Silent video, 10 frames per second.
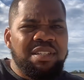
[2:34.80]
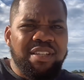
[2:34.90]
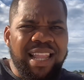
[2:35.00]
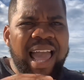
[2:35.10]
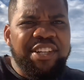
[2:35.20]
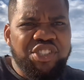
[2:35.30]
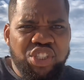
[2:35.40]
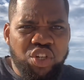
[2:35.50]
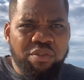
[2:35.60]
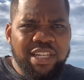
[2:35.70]
last
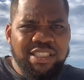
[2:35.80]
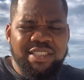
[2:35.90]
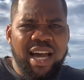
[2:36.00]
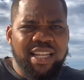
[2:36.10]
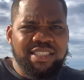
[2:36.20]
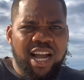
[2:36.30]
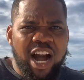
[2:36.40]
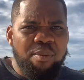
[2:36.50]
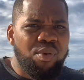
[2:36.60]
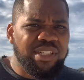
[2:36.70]
generation Dallas
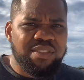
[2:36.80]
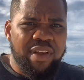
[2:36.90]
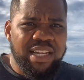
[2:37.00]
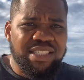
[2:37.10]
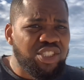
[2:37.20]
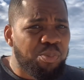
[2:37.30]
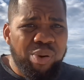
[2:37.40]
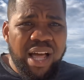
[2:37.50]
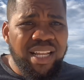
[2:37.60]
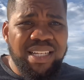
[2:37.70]
Cowboys fans, because you'll
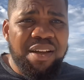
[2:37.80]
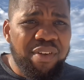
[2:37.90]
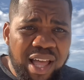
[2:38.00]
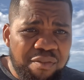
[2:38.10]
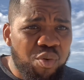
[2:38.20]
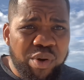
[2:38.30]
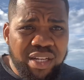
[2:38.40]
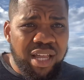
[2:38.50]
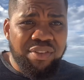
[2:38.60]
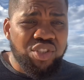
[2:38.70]
probably never ever win
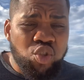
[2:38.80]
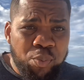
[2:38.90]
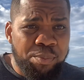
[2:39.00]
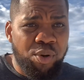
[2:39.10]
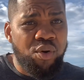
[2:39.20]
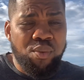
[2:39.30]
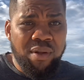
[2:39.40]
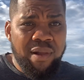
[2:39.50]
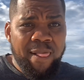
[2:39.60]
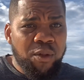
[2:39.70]
another Super Bowl.
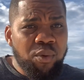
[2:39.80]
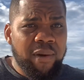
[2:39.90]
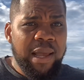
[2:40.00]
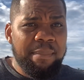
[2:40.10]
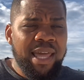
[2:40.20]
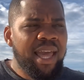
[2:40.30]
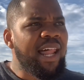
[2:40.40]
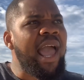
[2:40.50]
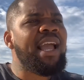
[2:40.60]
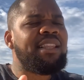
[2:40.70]
You know what I mean?
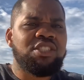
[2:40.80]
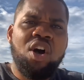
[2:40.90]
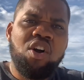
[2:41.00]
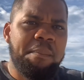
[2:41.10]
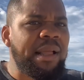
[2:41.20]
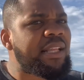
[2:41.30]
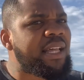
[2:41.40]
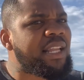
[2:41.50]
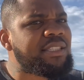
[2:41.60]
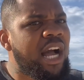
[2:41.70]
And I hate to talk about the
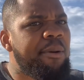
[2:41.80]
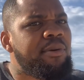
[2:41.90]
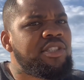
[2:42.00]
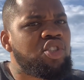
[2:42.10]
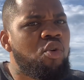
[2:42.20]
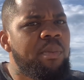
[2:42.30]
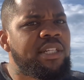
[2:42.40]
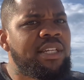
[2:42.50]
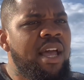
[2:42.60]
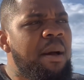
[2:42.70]
Dallas Cowboys so
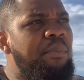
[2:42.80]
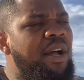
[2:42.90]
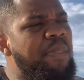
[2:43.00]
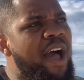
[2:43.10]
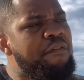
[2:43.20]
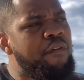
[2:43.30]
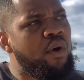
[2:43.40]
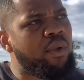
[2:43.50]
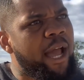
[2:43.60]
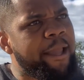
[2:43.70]
much, but I
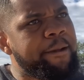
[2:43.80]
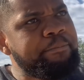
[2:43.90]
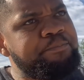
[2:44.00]
feel like